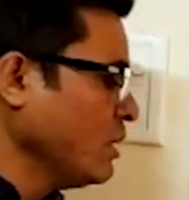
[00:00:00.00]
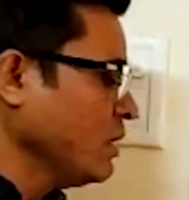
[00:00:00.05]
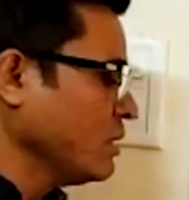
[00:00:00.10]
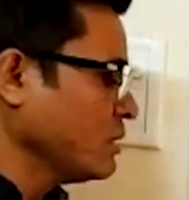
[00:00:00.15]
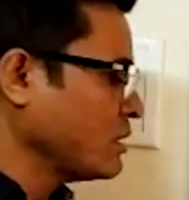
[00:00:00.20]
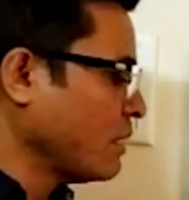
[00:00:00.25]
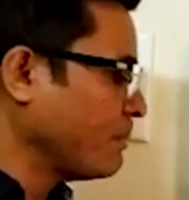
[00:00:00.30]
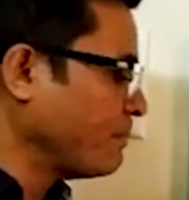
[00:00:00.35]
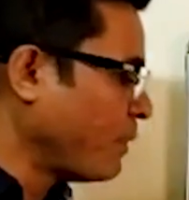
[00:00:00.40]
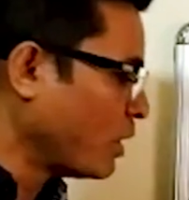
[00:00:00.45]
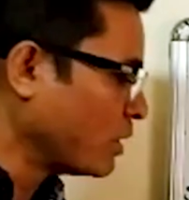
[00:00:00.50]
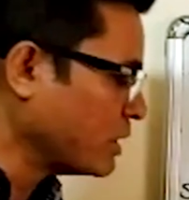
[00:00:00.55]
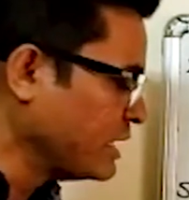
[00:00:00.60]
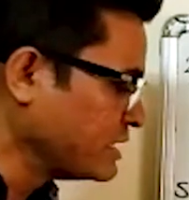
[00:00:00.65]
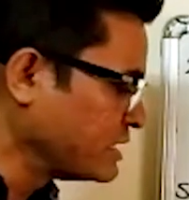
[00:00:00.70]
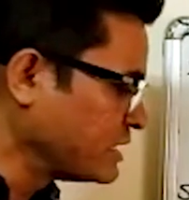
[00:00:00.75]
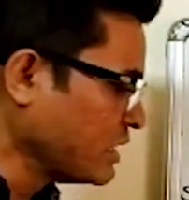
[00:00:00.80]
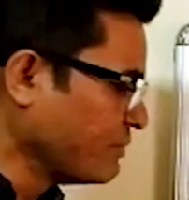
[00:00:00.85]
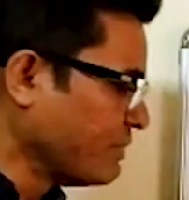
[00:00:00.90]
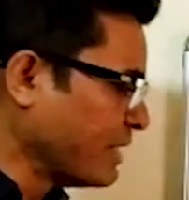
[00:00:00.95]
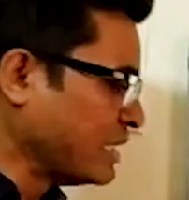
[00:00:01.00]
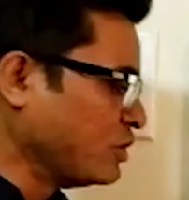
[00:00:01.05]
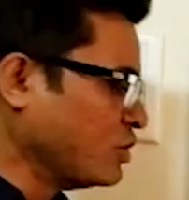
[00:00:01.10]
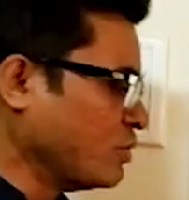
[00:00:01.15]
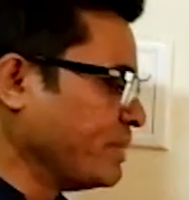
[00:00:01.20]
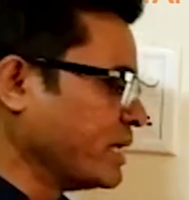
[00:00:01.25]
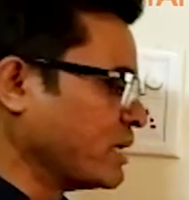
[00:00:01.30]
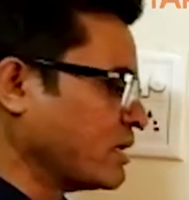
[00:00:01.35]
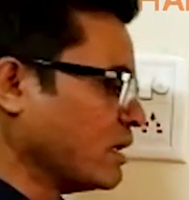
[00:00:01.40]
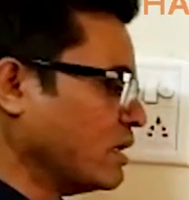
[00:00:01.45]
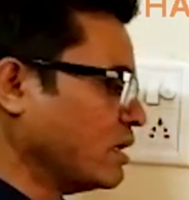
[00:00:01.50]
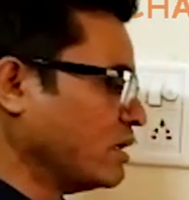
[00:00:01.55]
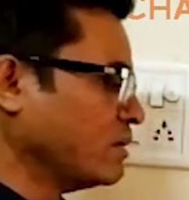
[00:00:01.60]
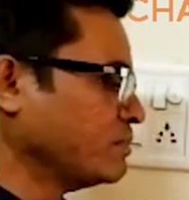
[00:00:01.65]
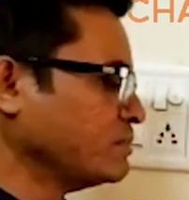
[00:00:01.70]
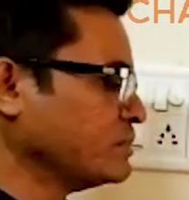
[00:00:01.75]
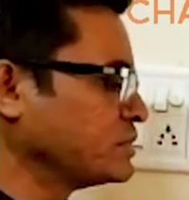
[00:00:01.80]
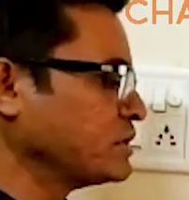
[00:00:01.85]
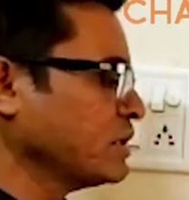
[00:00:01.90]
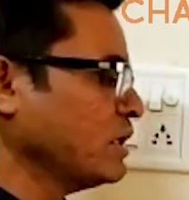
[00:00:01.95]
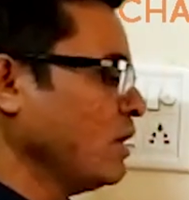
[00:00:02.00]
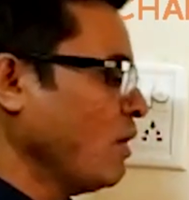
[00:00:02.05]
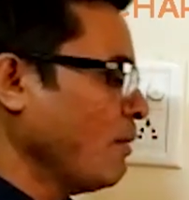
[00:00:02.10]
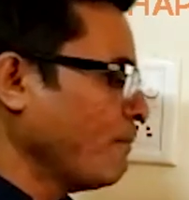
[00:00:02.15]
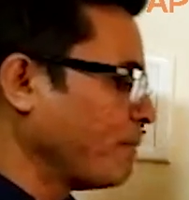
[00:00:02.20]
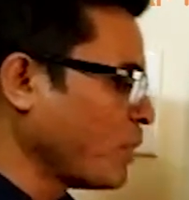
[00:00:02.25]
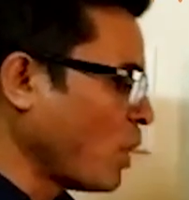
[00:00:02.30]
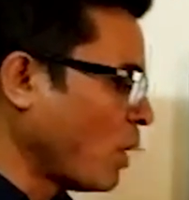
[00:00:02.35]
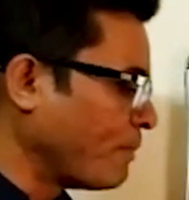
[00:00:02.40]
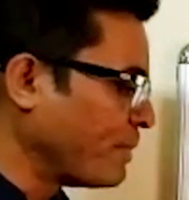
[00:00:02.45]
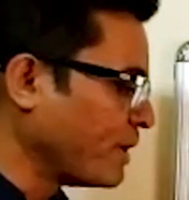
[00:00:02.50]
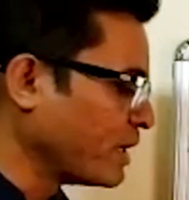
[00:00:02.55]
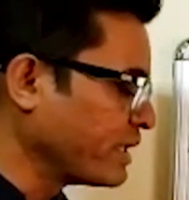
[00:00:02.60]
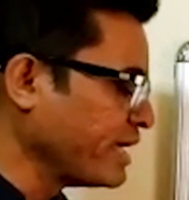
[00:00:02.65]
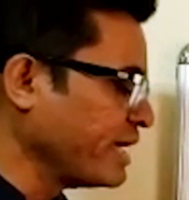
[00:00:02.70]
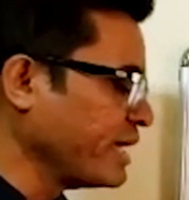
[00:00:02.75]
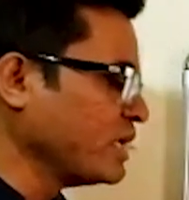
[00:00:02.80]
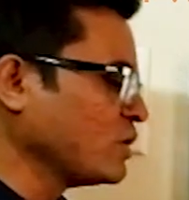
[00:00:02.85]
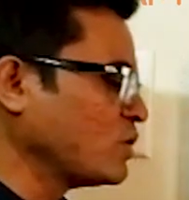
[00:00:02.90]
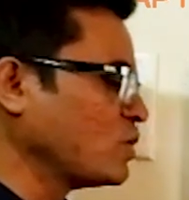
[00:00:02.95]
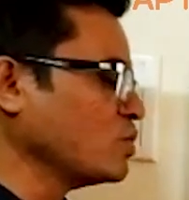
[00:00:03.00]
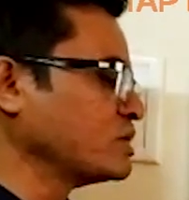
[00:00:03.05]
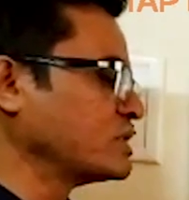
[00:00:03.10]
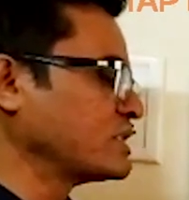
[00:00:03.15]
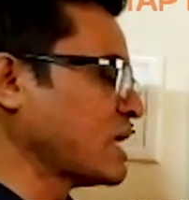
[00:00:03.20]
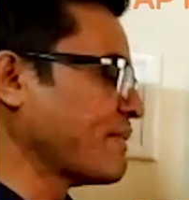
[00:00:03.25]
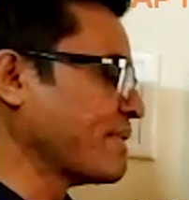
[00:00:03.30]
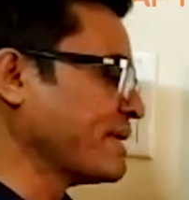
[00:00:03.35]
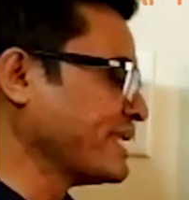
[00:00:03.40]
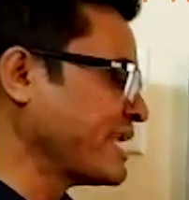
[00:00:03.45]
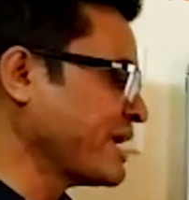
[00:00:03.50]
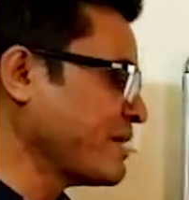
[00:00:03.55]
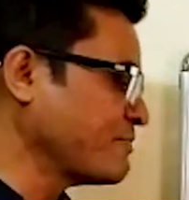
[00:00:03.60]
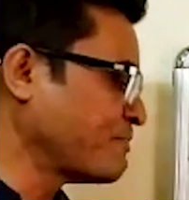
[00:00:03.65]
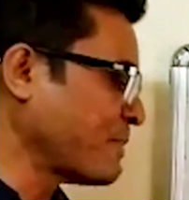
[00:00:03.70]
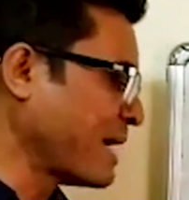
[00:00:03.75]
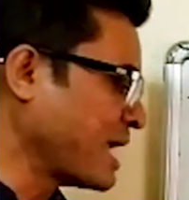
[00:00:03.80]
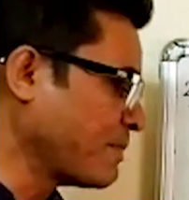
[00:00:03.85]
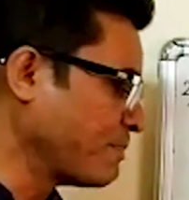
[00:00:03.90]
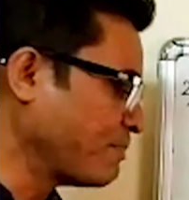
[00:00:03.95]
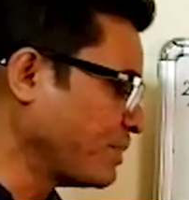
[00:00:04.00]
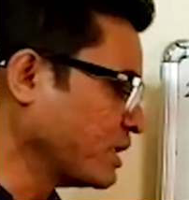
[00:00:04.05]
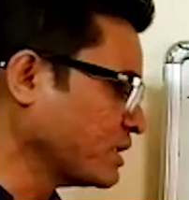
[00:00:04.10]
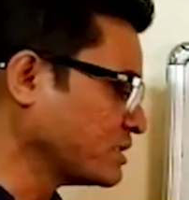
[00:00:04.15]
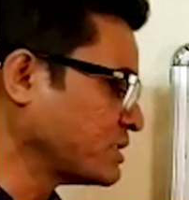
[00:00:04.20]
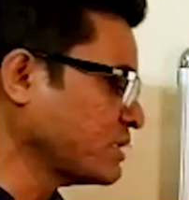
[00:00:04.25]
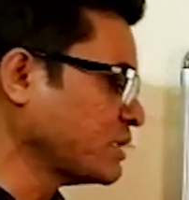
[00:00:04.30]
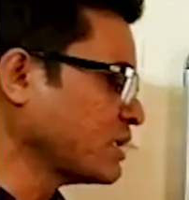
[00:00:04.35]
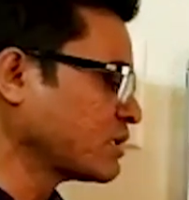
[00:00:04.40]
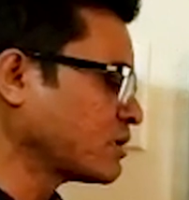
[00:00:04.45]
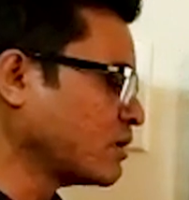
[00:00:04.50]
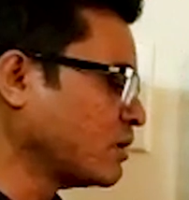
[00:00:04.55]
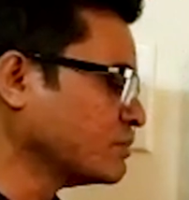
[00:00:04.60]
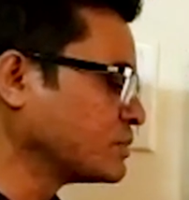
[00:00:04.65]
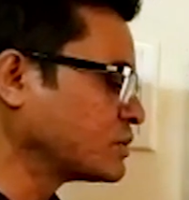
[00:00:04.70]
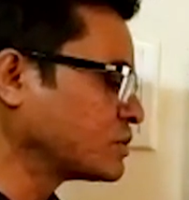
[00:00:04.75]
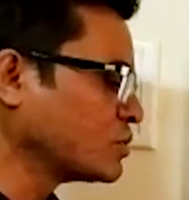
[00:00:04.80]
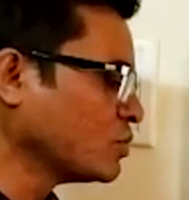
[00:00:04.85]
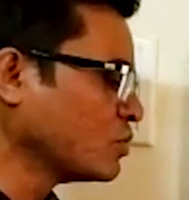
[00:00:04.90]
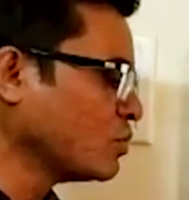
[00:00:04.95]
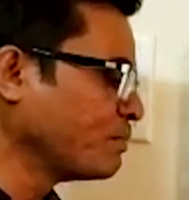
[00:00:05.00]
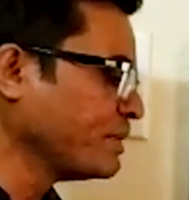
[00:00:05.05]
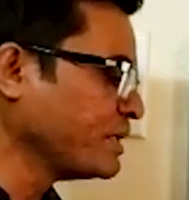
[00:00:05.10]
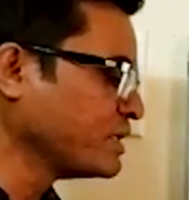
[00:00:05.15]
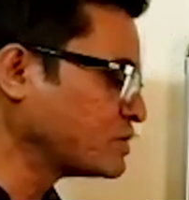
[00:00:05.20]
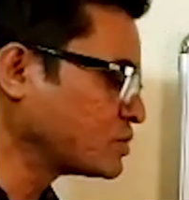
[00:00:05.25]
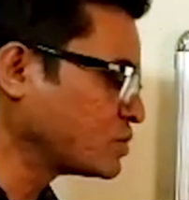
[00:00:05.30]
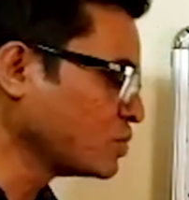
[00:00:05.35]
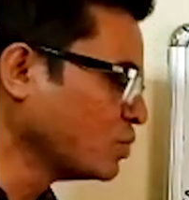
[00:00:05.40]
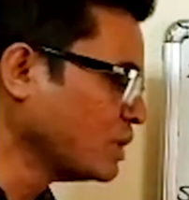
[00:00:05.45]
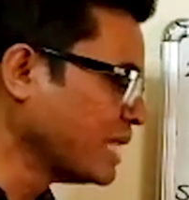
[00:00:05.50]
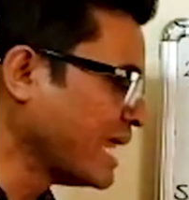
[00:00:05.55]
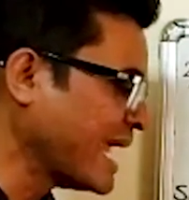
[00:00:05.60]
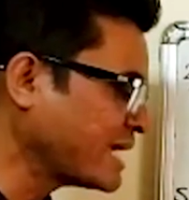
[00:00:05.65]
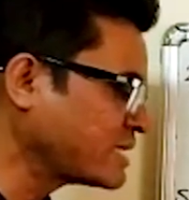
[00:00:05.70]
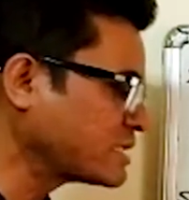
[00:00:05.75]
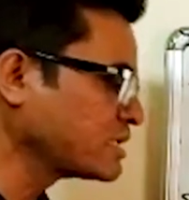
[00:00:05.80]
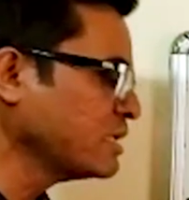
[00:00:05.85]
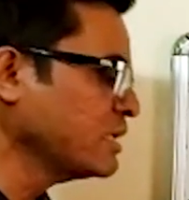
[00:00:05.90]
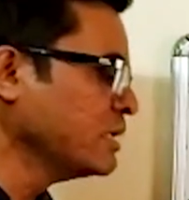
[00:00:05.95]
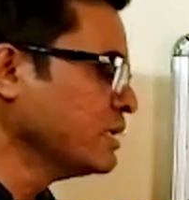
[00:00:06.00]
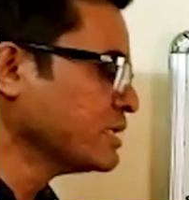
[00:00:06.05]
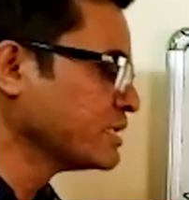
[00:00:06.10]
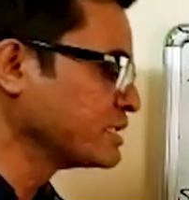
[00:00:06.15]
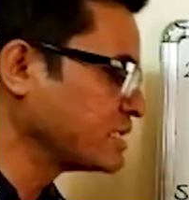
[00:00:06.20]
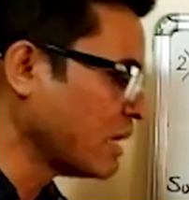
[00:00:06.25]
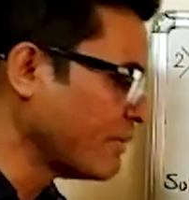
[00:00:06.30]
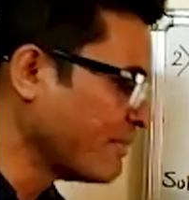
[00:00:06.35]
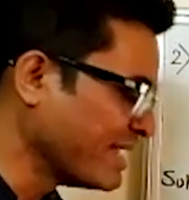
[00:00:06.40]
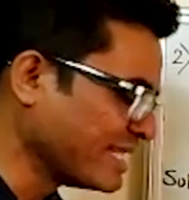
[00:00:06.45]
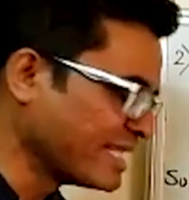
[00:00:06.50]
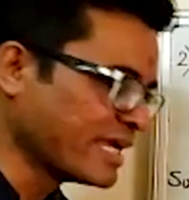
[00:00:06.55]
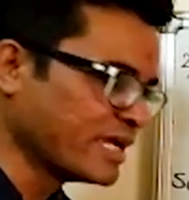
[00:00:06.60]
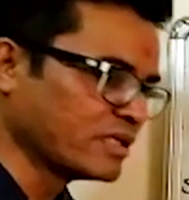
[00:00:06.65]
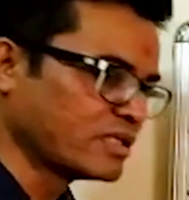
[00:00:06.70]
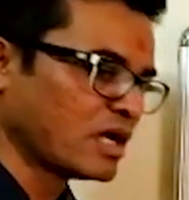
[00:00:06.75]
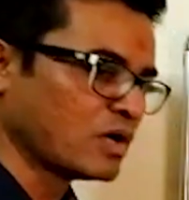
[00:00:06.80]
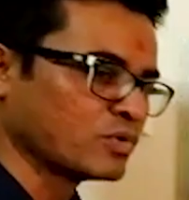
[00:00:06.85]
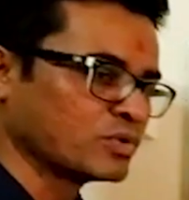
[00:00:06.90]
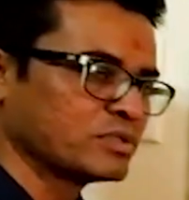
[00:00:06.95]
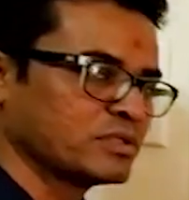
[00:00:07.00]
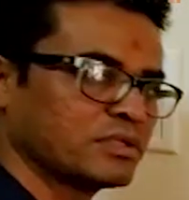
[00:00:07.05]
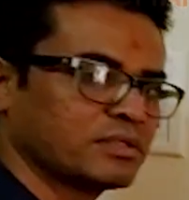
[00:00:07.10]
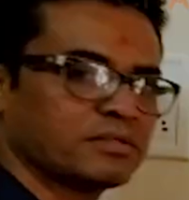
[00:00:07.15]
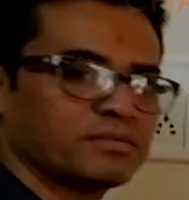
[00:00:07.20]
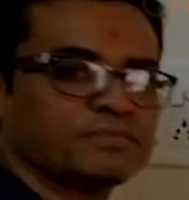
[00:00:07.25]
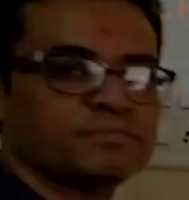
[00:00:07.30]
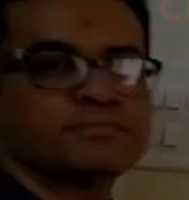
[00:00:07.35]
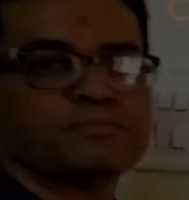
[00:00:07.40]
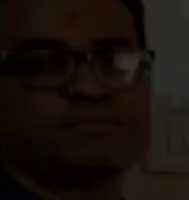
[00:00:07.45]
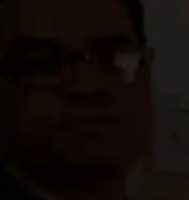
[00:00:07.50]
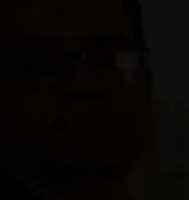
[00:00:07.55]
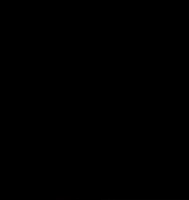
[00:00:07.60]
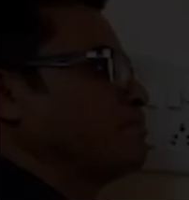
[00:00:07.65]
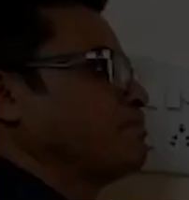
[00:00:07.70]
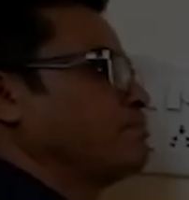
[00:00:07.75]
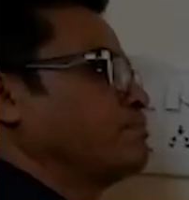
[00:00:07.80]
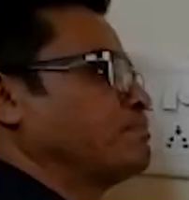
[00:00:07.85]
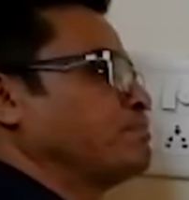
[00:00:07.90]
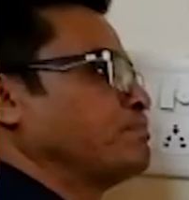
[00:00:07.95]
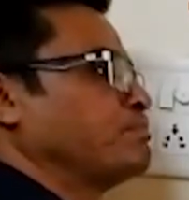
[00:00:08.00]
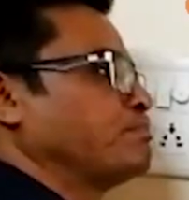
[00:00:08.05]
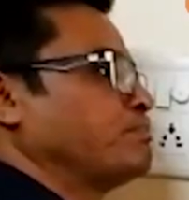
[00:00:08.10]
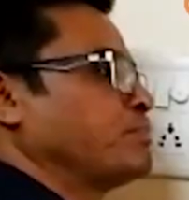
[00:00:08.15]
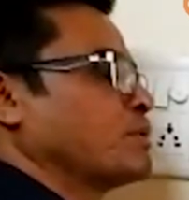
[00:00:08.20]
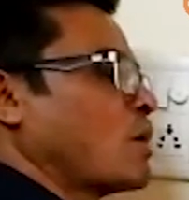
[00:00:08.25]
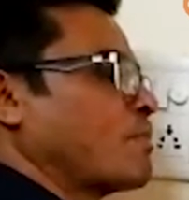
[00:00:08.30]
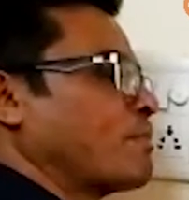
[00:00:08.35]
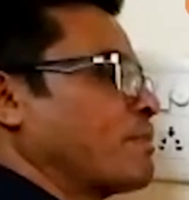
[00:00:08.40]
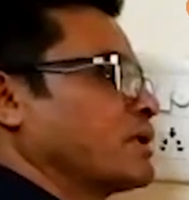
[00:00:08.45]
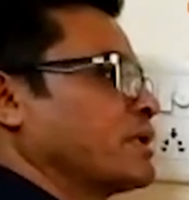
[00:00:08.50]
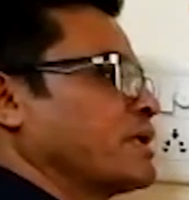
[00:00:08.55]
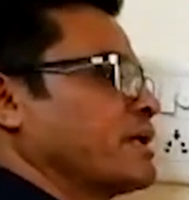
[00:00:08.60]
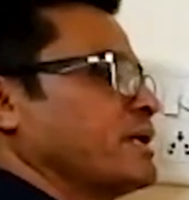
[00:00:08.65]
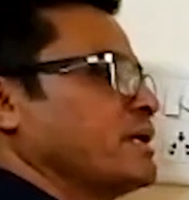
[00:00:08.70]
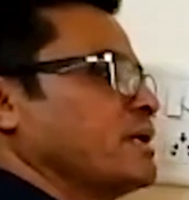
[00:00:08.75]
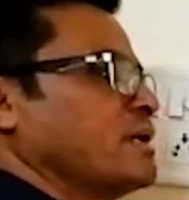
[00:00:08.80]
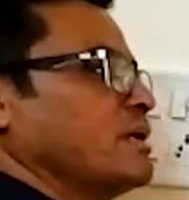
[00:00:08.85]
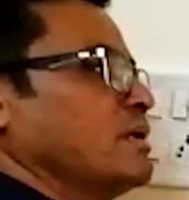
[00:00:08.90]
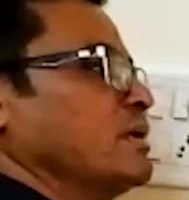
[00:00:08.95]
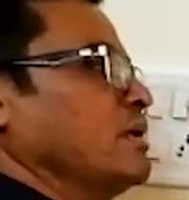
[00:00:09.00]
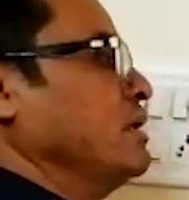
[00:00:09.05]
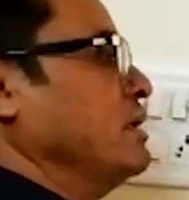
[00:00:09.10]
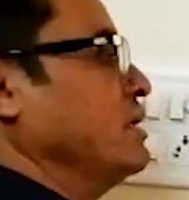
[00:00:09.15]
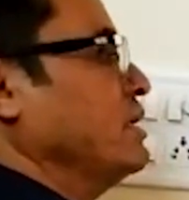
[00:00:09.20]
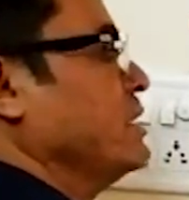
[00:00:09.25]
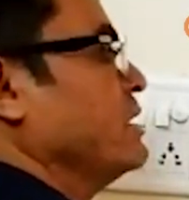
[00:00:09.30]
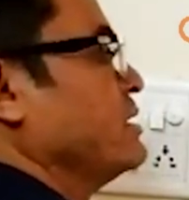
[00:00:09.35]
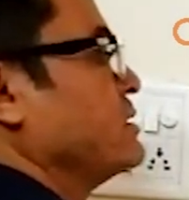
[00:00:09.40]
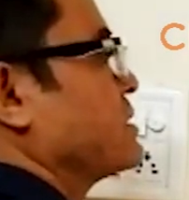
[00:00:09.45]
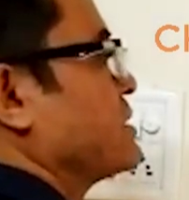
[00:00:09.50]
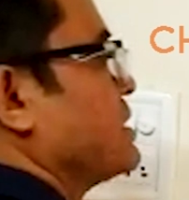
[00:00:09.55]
the policy value becomes property into 75%, it comes to rupees 2,70,000. Property is